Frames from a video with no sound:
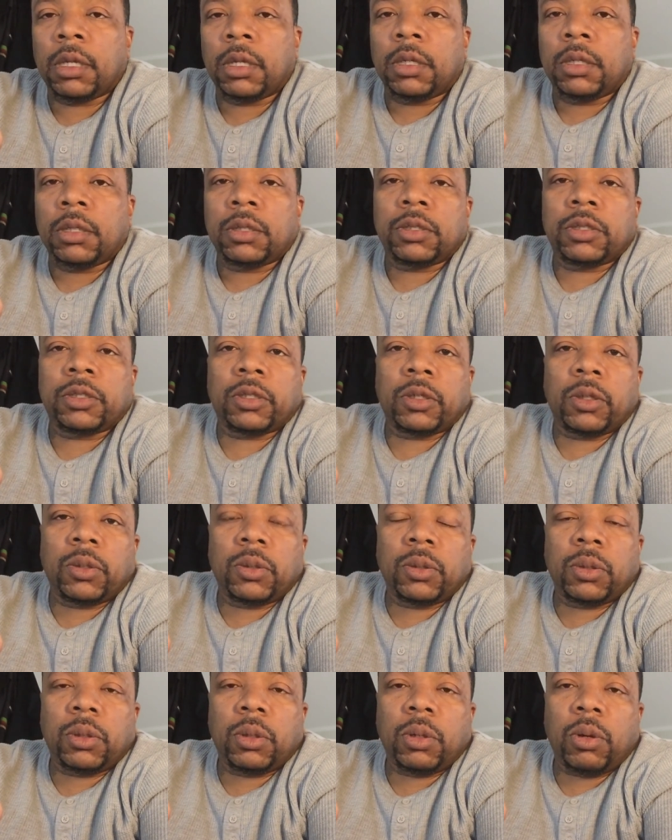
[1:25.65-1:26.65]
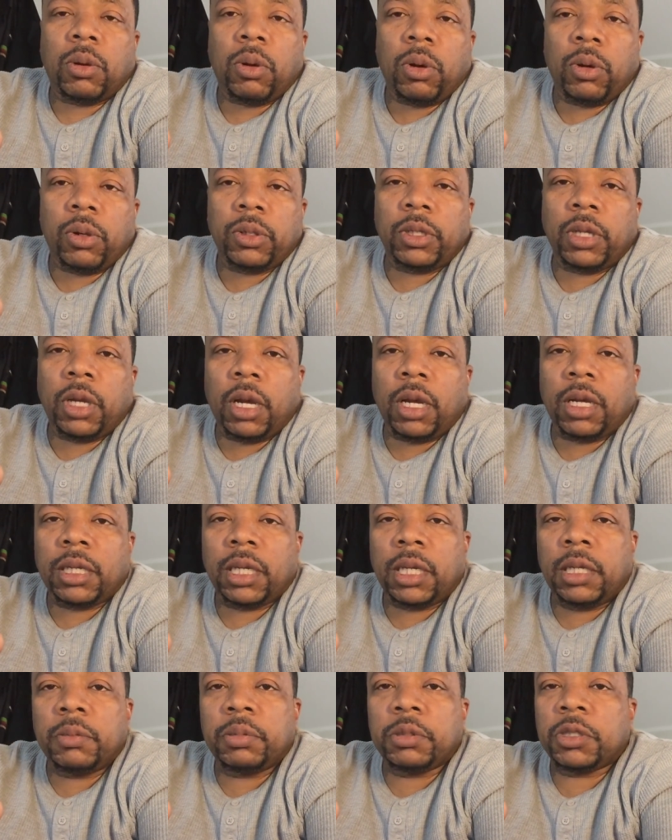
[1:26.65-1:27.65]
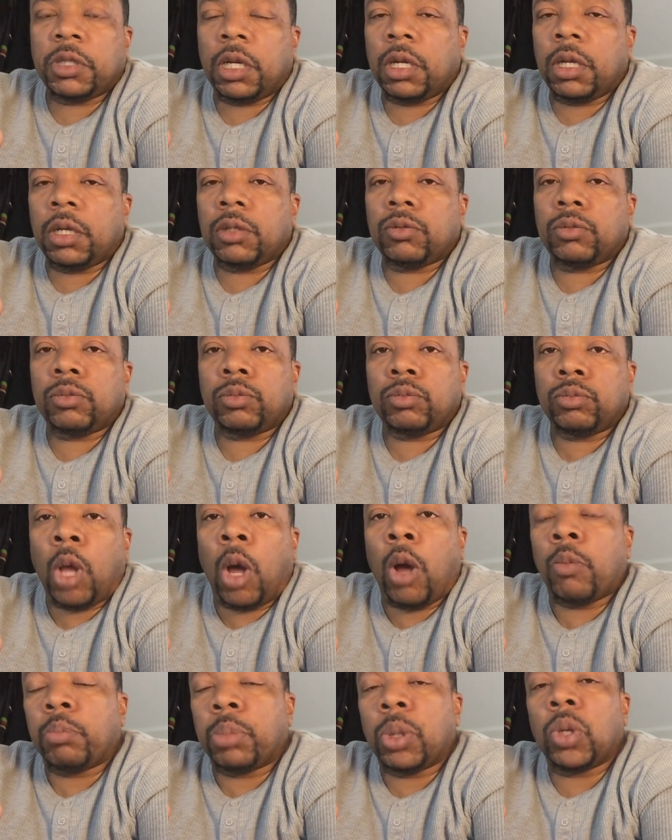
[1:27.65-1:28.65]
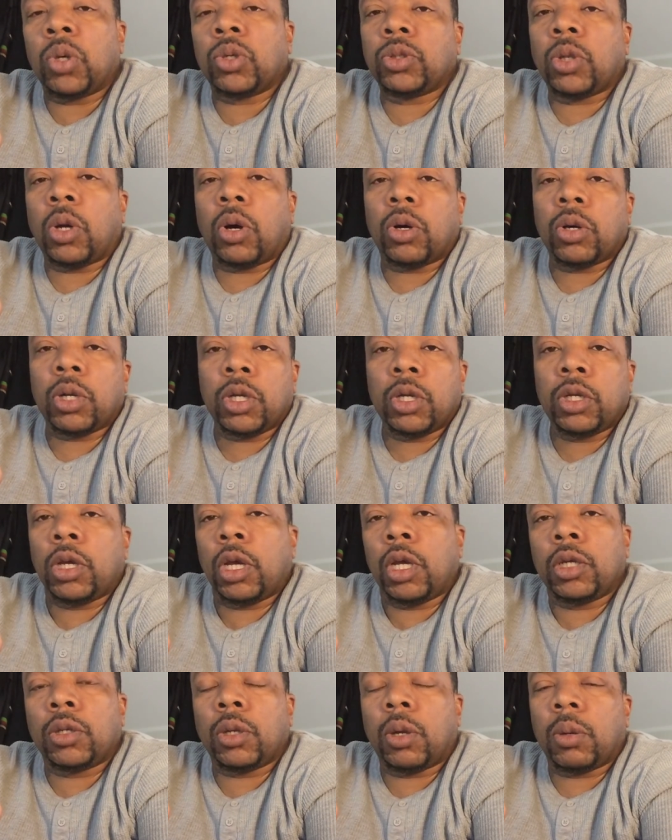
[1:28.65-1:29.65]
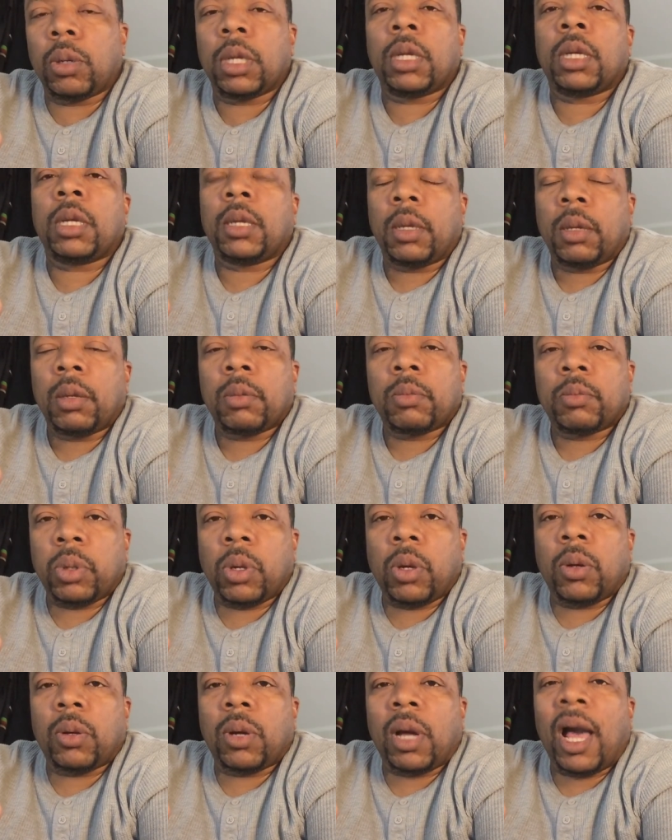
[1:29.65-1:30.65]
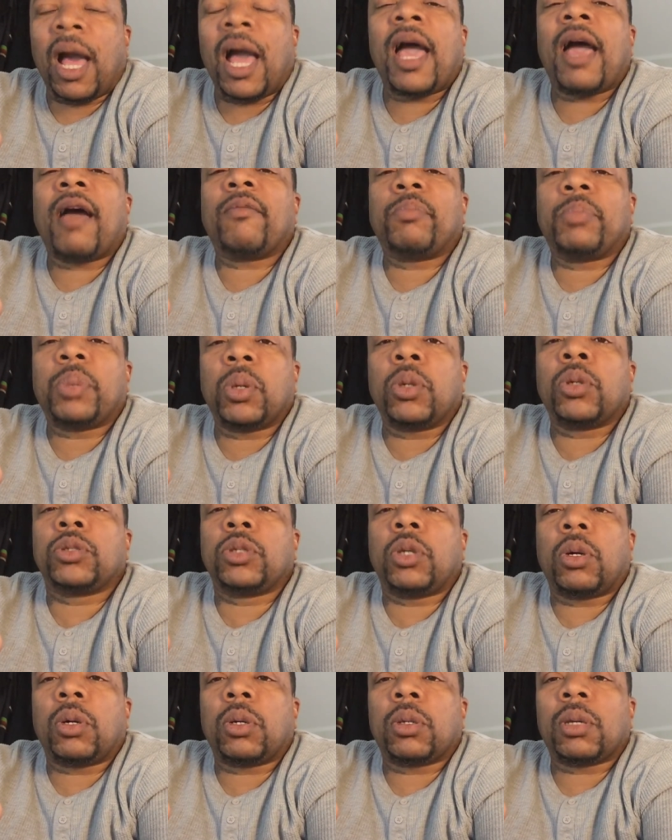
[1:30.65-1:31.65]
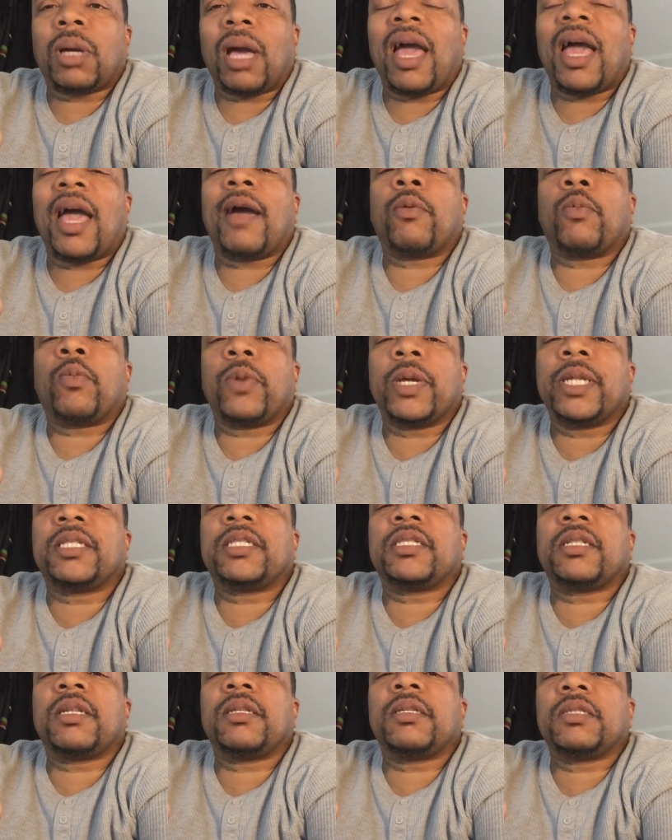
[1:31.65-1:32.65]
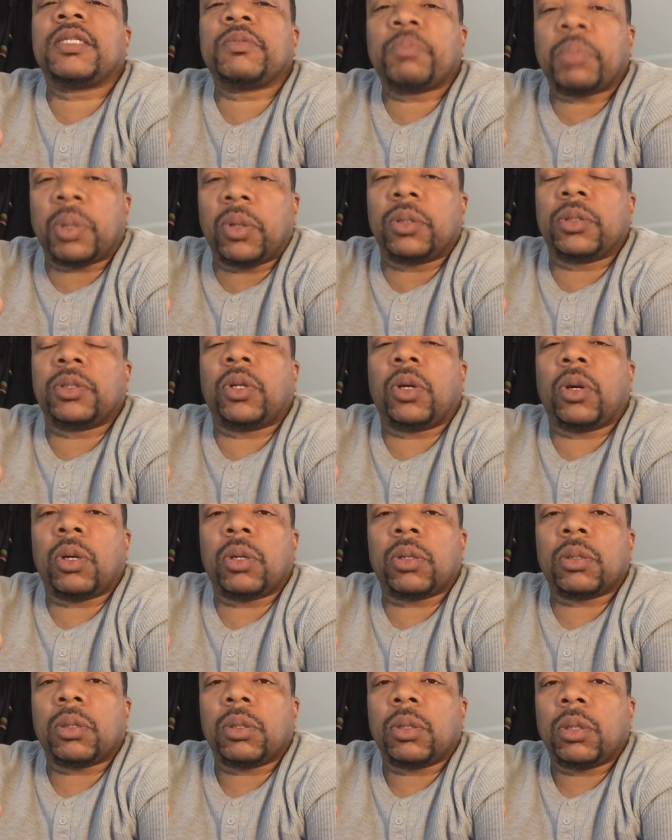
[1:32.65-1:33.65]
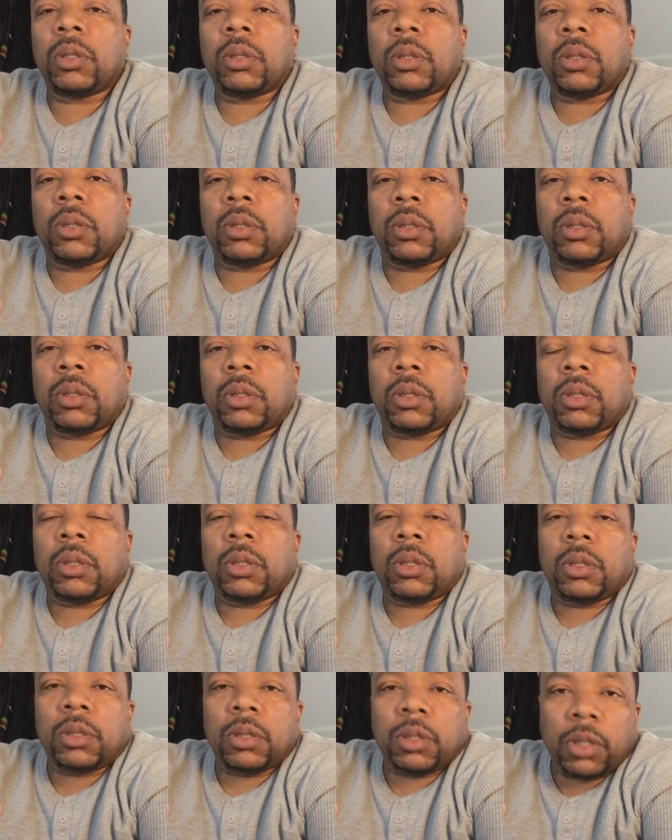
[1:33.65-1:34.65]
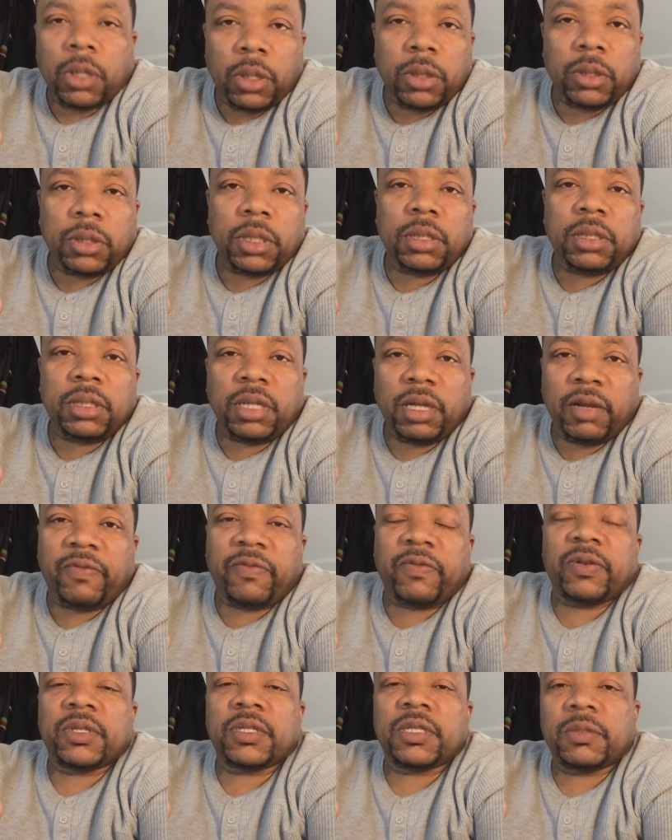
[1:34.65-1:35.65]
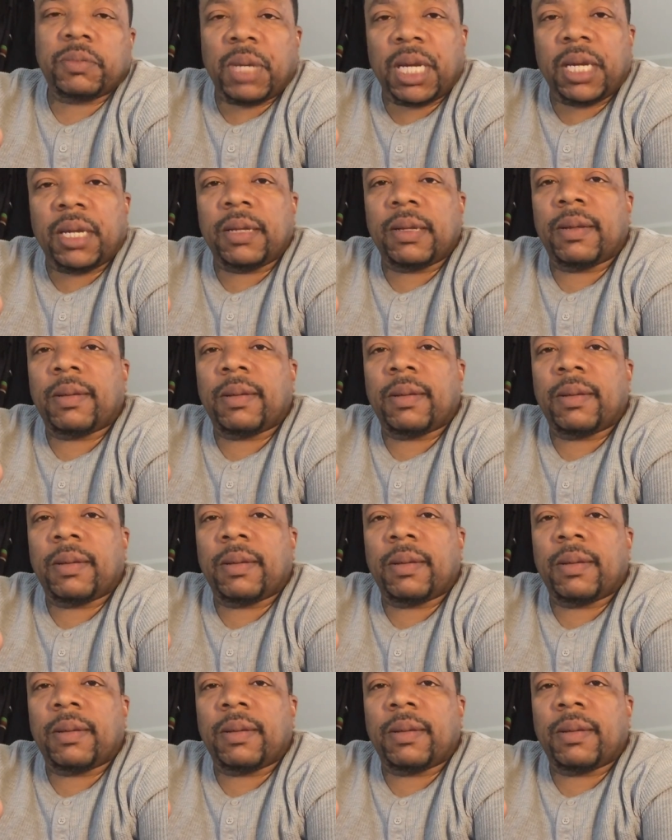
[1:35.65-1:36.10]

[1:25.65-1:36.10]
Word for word: So all y'all keep saying not bulldog. He ain't no. Bro, I had Bulldog. I had Winston's Bulldog. Learn the difference, man.